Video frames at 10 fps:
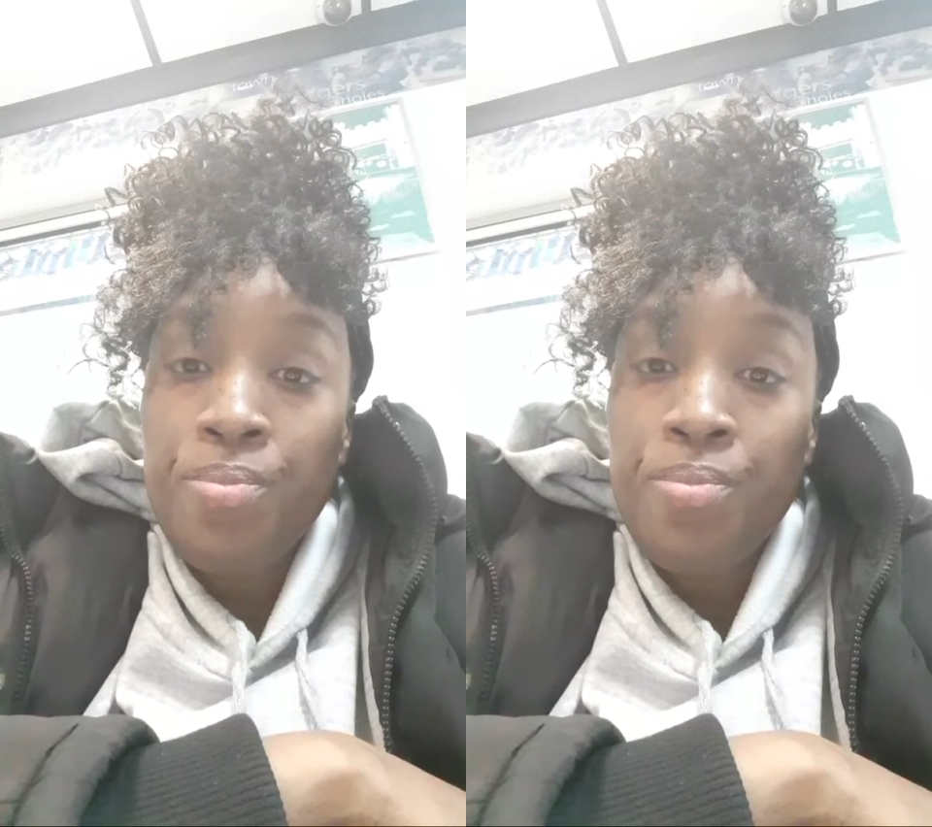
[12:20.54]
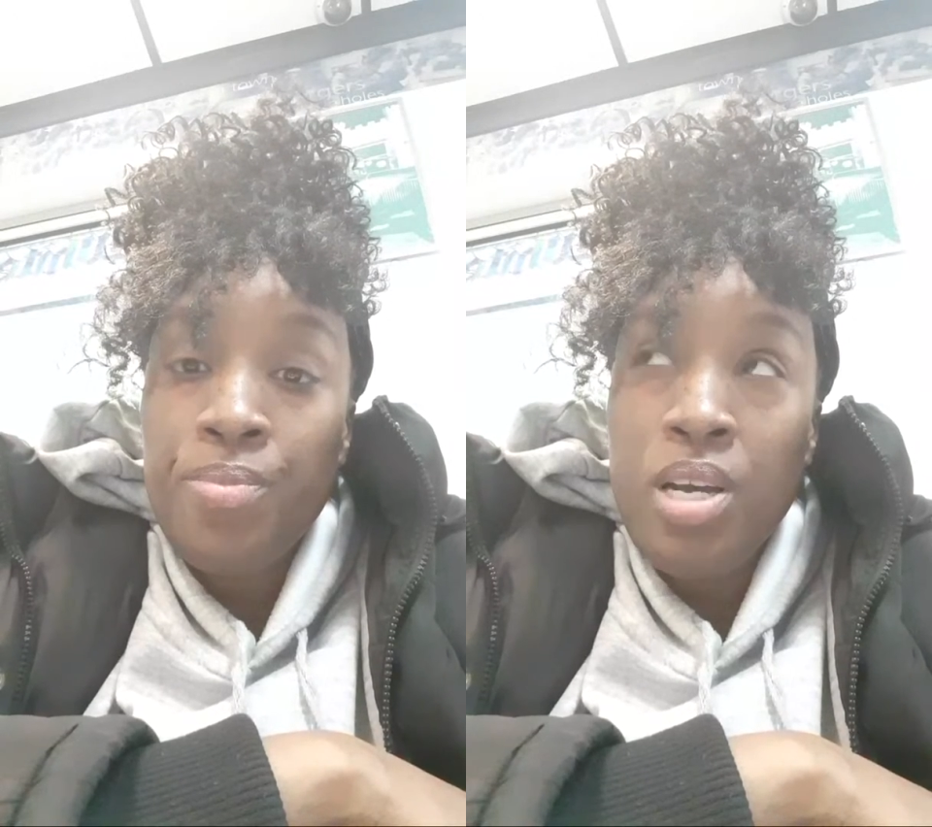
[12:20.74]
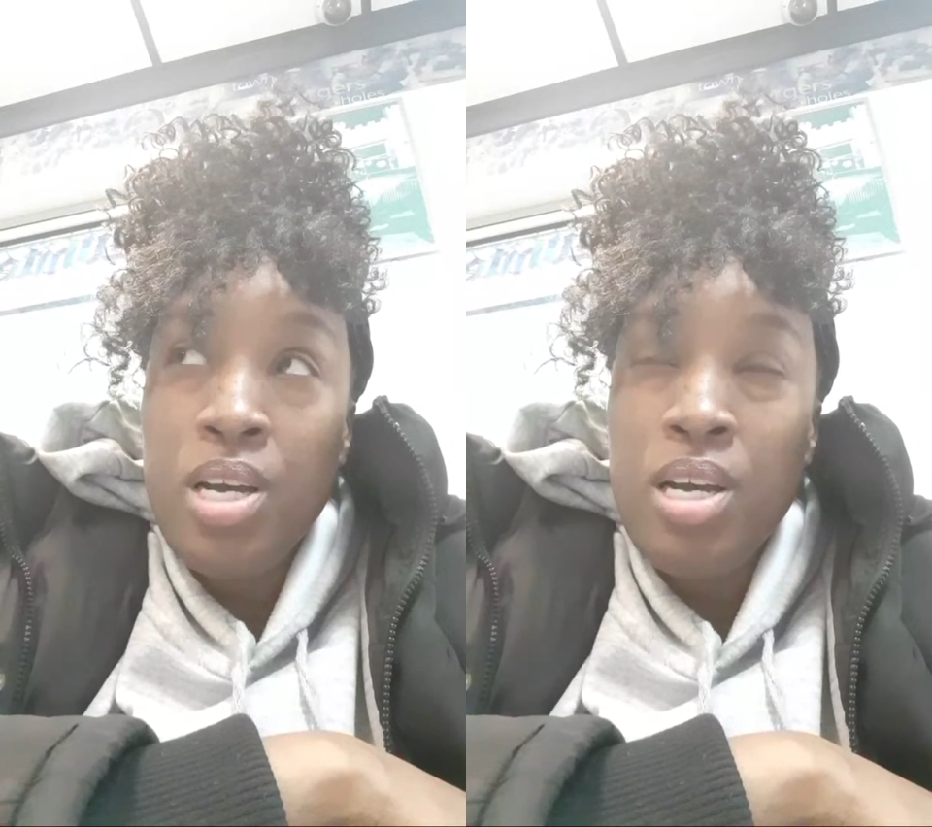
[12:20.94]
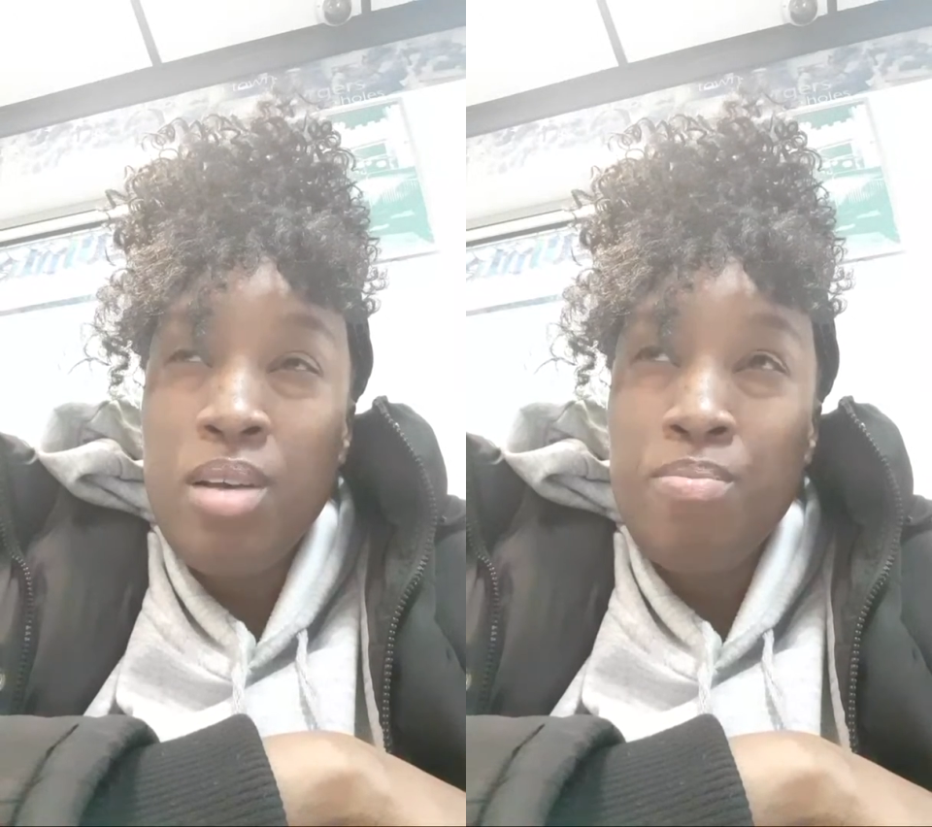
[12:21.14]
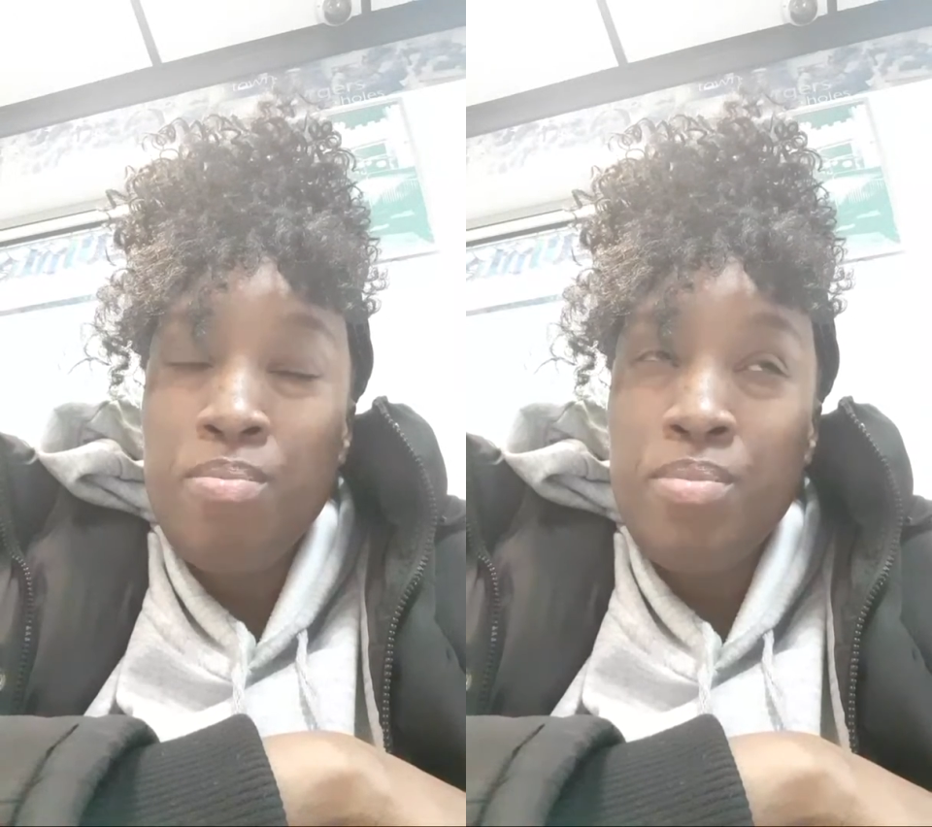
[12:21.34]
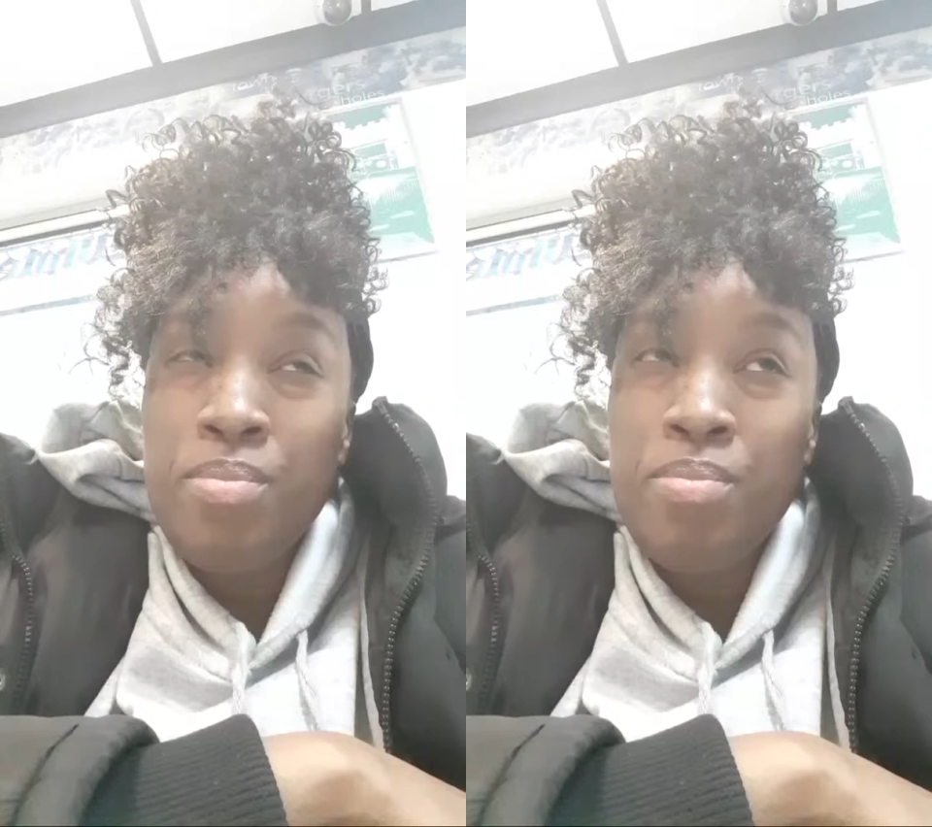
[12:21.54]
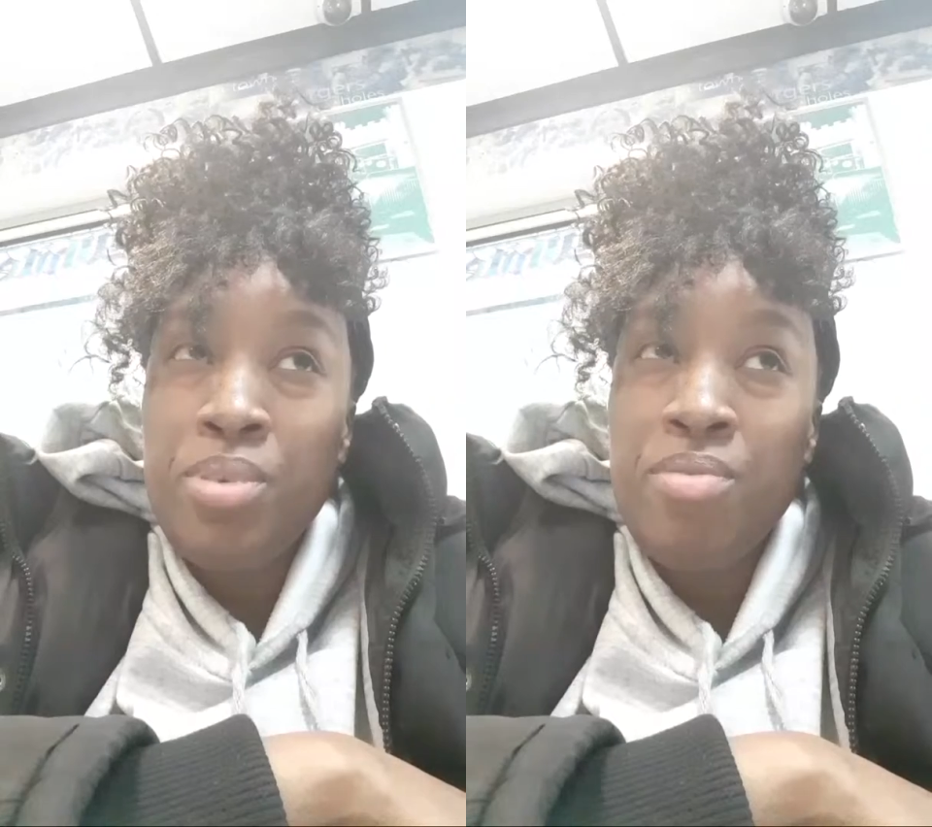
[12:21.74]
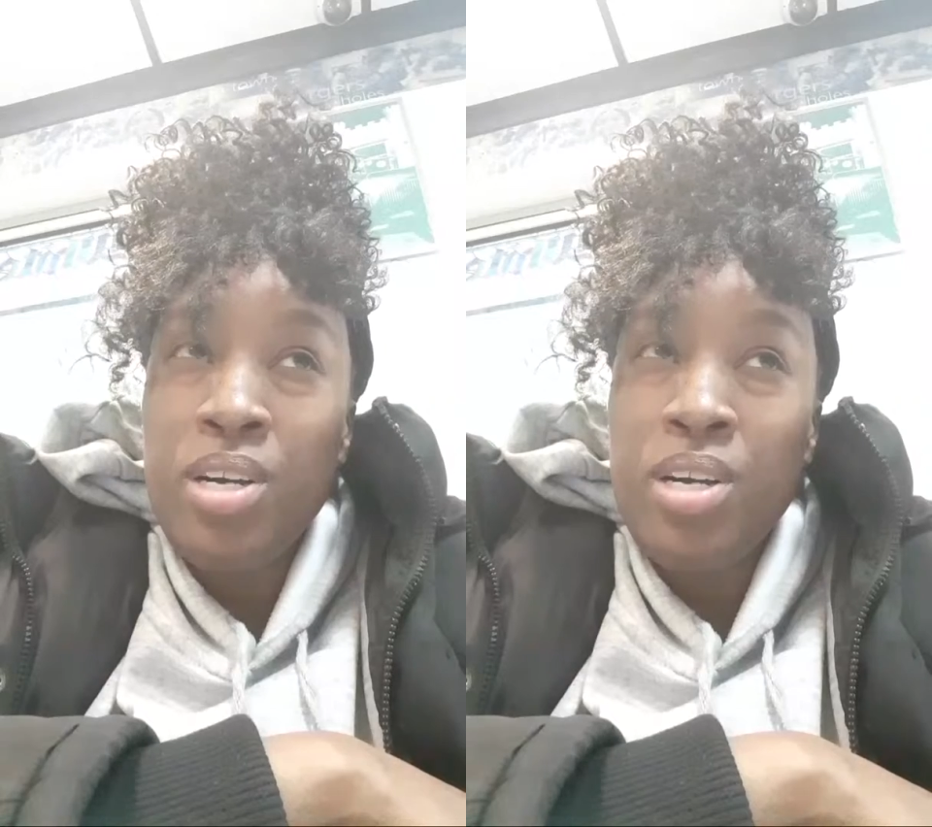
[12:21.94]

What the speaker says: I believe